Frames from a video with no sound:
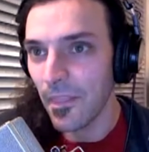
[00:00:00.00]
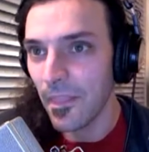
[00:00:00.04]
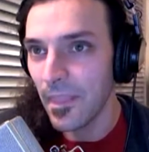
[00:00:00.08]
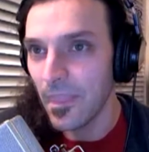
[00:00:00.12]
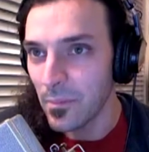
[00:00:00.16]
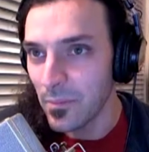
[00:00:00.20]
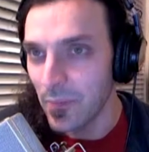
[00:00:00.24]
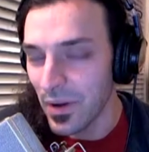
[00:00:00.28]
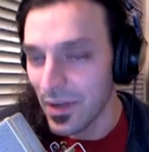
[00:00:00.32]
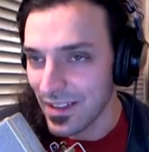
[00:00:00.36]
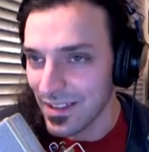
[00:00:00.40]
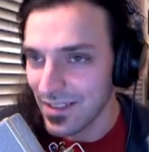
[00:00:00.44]

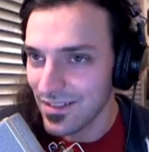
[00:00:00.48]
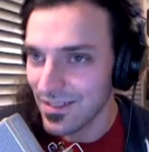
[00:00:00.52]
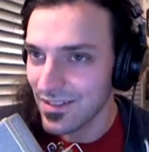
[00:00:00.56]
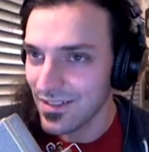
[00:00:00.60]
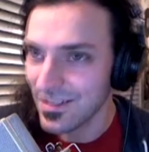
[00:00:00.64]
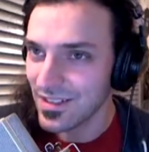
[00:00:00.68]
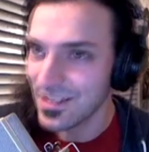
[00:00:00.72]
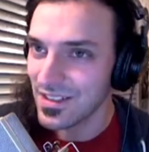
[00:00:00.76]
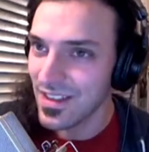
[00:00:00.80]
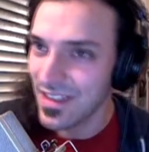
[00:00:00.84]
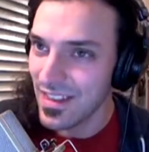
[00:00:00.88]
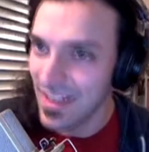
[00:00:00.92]
But
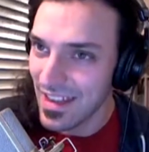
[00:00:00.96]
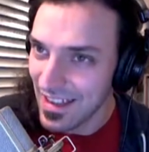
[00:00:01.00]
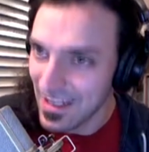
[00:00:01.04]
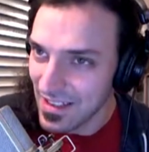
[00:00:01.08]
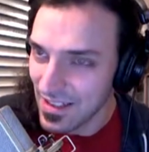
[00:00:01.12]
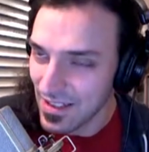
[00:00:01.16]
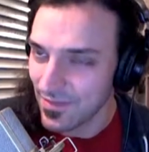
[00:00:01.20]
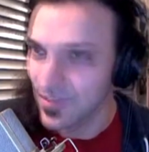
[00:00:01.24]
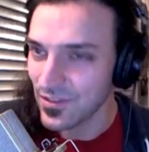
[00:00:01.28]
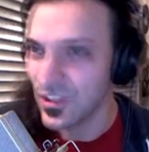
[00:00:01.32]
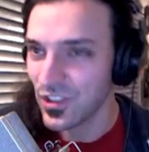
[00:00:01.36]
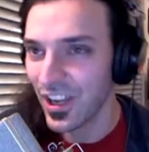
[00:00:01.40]

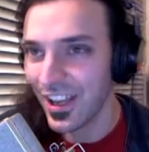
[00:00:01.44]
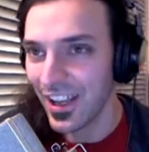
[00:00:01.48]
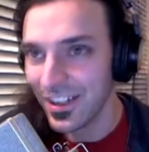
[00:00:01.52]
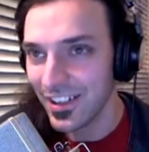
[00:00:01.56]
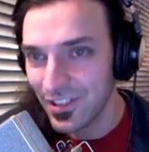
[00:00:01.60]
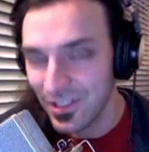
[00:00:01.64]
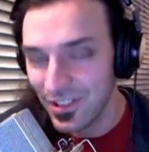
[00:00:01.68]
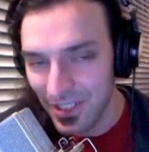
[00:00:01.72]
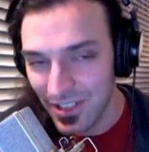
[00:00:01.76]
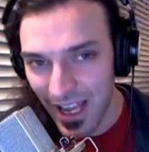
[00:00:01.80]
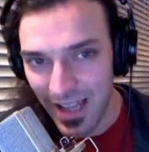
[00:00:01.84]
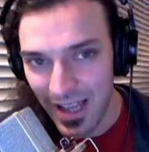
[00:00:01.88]
things have
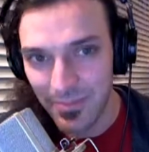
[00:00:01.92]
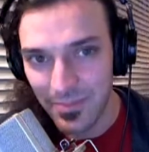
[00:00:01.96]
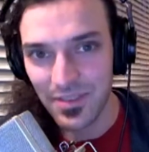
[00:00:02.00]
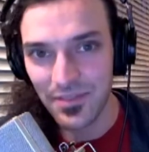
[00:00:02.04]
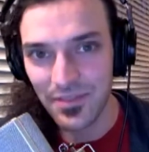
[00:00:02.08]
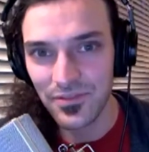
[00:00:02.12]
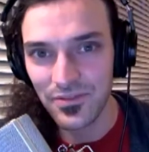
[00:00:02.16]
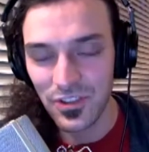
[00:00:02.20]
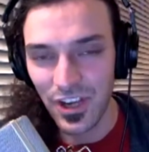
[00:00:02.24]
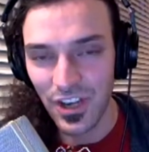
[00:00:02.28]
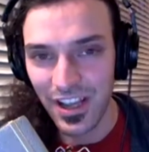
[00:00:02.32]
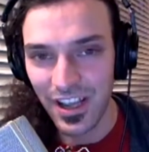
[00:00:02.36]
changed, times
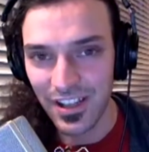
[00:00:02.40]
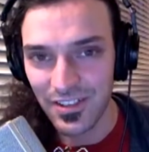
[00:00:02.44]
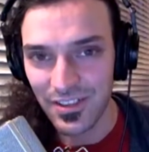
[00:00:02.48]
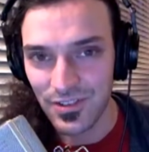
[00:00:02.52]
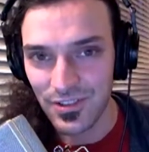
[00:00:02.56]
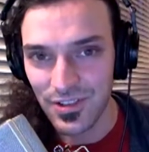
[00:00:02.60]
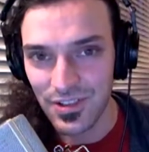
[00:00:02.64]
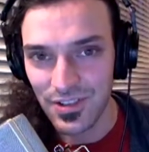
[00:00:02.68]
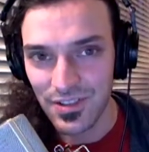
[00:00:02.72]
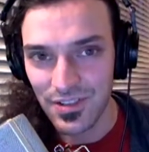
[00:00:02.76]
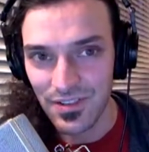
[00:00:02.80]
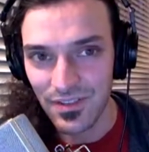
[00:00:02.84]
have
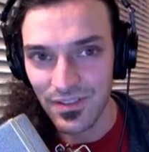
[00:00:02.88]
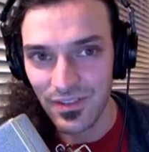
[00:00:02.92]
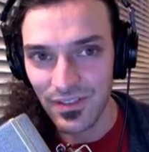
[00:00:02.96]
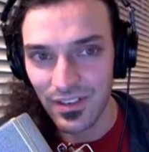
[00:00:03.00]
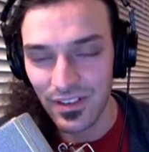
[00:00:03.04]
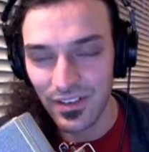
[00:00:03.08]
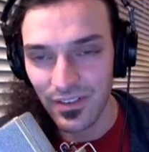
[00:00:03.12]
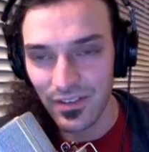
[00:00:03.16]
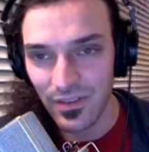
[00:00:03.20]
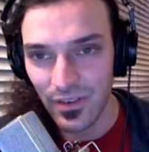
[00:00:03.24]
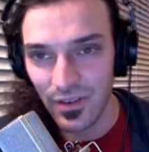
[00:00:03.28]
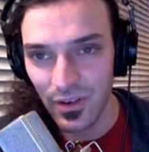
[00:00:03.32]
changed,
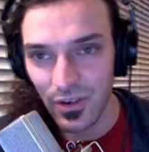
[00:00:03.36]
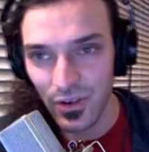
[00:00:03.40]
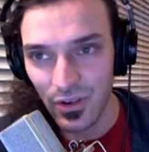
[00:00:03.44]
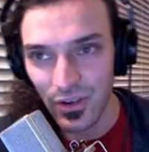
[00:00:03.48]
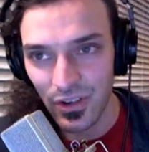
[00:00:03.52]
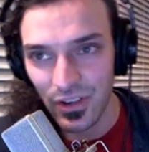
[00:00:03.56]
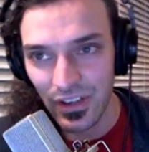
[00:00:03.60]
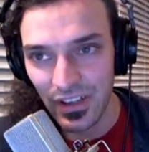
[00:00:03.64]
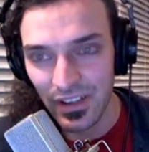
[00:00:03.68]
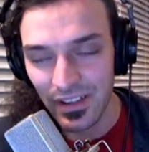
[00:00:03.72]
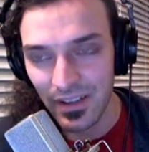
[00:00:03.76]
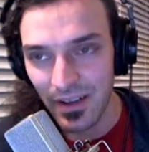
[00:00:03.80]

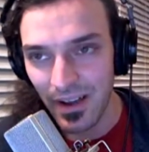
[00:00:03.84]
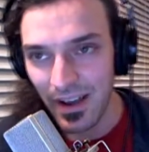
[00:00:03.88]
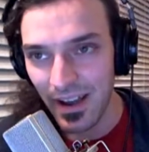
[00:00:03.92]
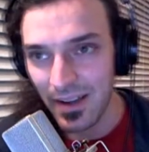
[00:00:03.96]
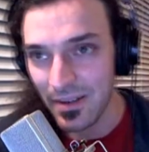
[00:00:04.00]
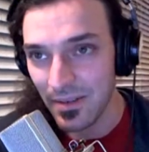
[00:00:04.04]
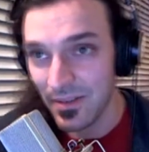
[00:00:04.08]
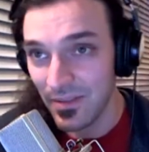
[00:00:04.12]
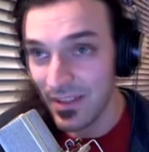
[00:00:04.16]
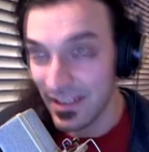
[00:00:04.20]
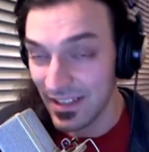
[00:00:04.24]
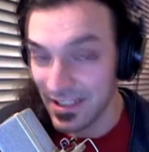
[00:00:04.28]

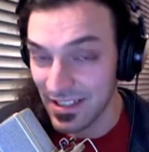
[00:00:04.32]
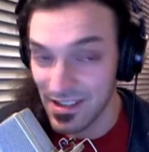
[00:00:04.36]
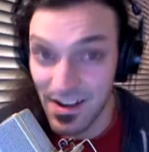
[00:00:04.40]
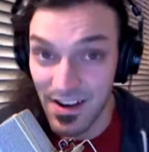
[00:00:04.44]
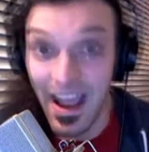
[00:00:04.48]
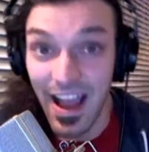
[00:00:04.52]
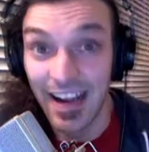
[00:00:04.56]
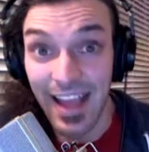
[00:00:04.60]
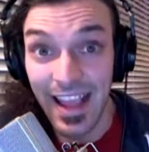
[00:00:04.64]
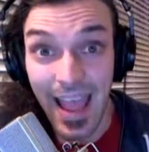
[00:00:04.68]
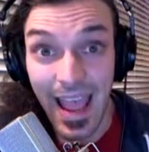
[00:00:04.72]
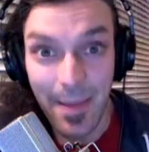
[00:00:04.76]
I, it's
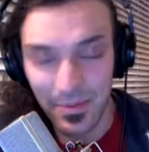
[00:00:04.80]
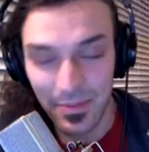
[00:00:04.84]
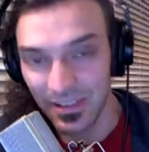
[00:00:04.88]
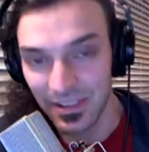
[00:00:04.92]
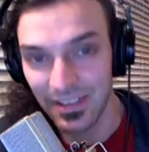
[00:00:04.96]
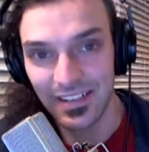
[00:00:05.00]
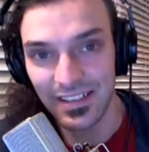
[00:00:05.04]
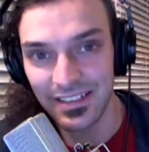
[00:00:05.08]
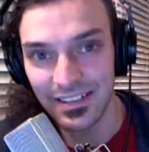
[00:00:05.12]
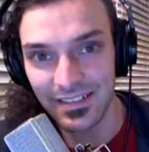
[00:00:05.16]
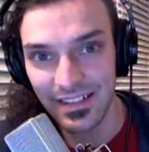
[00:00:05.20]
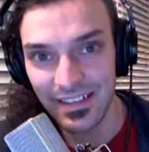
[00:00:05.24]
not
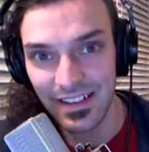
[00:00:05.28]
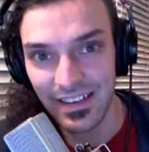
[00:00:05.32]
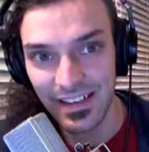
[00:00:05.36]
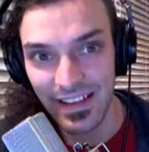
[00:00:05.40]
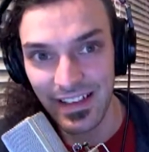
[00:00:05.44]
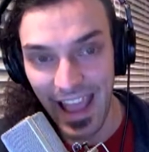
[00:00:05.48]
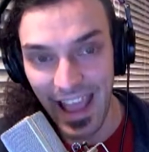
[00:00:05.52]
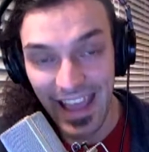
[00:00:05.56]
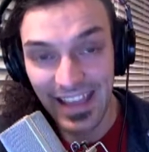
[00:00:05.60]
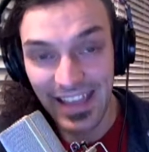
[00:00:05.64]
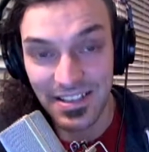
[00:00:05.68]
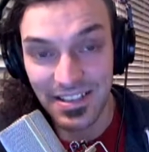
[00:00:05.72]
happening
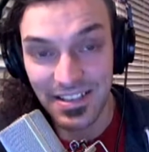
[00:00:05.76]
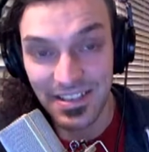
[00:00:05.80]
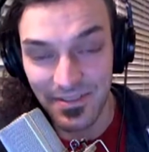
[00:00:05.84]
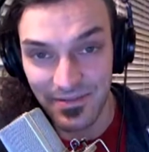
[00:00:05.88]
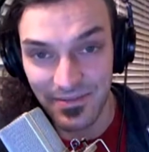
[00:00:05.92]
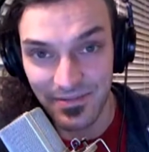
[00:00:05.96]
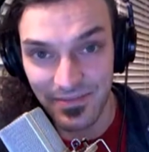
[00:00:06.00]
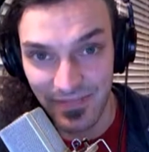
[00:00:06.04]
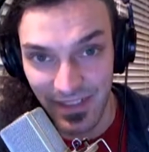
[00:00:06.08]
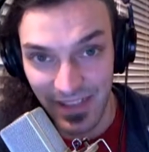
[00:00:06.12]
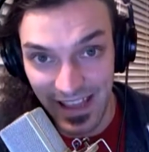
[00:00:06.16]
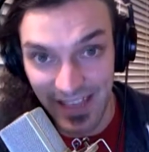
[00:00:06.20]
as
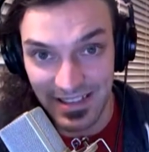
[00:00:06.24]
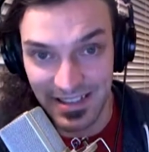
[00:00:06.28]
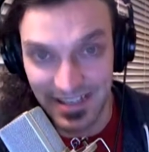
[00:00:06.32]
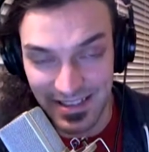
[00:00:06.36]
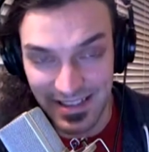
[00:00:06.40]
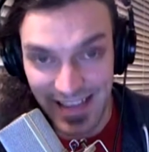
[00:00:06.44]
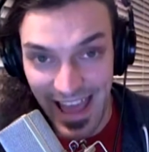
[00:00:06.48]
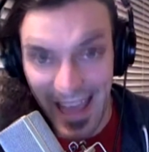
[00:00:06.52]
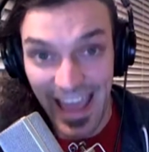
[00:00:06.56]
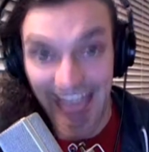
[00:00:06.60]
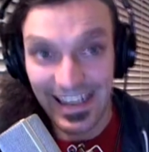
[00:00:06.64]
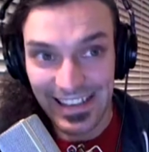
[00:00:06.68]
of as
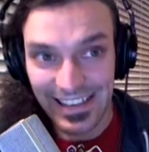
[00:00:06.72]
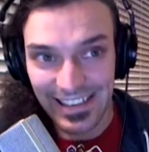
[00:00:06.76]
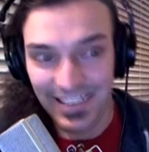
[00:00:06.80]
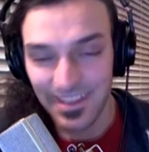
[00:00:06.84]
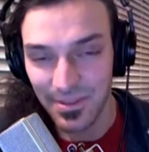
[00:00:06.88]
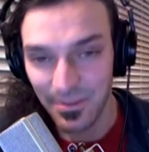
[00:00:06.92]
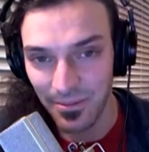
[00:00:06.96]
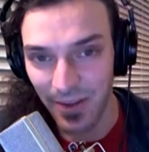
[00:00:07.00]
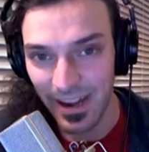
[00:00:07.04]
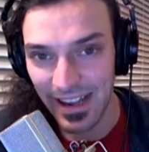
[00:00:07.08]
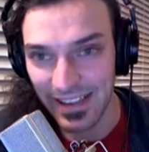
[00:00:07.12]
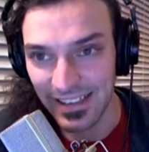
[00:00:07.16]
that
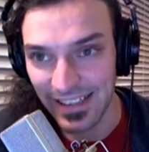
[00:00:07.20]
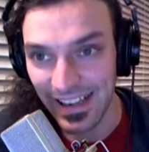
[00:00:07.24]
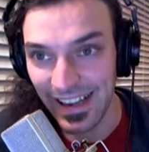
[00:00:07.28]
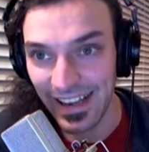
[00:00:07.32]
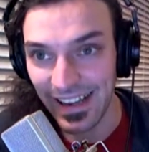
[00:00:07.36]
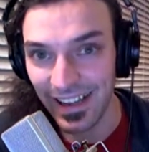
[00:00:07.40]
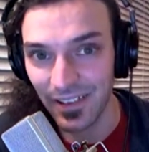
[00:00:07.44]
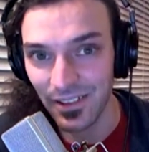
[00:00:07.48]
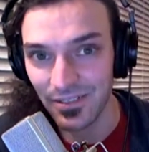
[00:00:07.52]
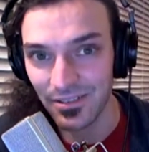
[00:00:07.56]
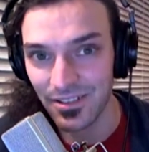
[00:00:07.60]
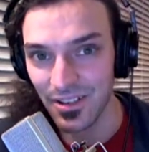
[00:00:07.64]
is right
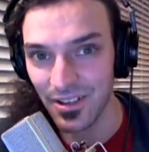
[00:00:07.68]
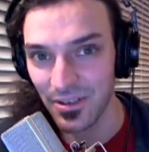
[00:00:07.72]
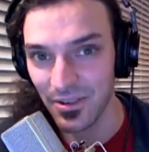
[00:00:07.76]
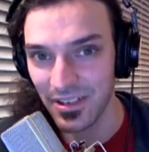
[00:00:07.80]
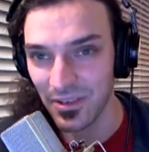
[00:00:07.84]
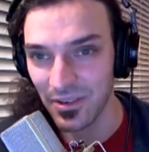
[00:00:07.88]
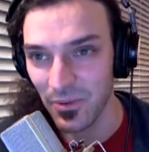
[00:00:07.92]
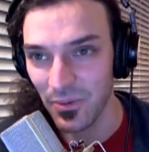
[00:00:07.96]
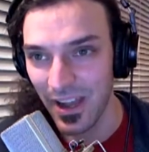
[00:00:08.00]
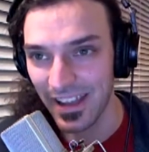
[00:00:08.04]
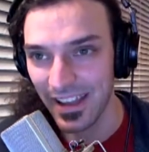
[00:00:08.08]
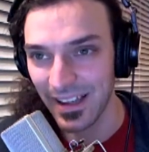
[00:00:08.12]
now. So in
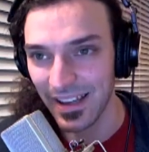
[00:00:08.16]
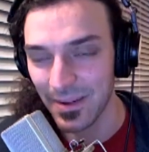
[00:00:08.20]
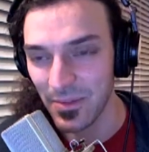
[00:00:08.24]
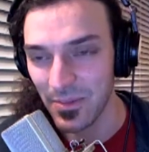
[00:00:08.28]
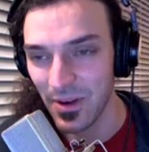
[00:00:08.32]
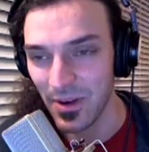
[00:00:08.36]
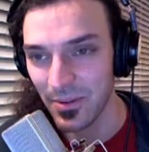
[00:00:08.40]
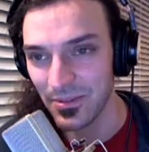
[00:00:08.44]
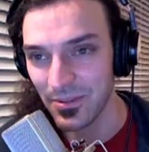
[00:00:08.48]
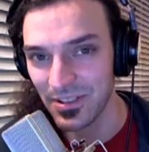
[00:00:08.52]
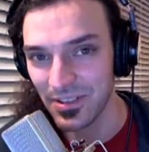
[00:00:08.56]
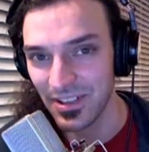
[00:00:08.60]
a way, I'm
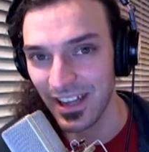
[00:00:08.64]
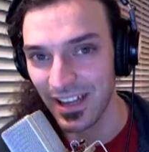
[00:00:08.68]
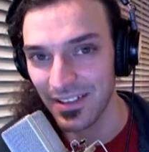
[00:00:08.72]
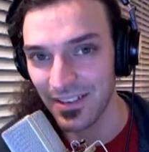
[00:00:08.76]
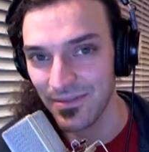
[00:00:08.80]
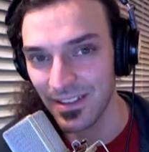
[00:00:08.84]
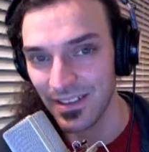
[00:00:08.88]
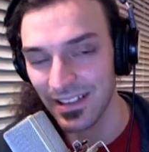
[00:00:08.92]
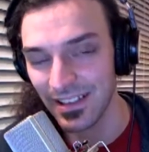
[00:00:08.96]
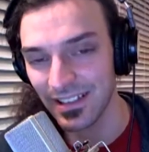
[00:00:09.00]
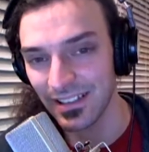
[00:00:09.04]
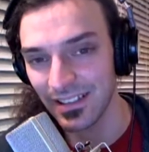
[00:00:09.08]
almost kind of
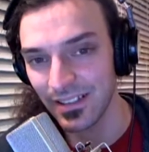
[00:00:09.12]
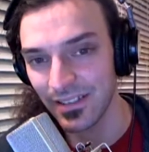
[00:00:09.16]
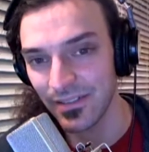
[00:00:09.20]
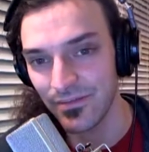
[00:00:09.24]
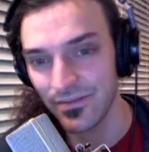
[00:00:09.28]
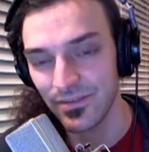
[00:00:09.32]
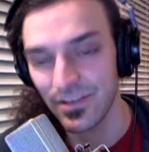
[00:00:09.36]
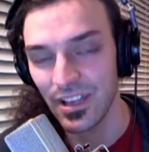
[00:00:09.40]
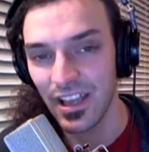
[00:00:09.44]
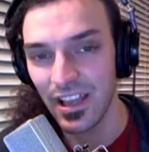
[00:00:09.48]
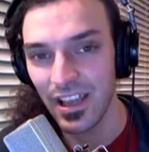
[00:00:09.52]
thinking of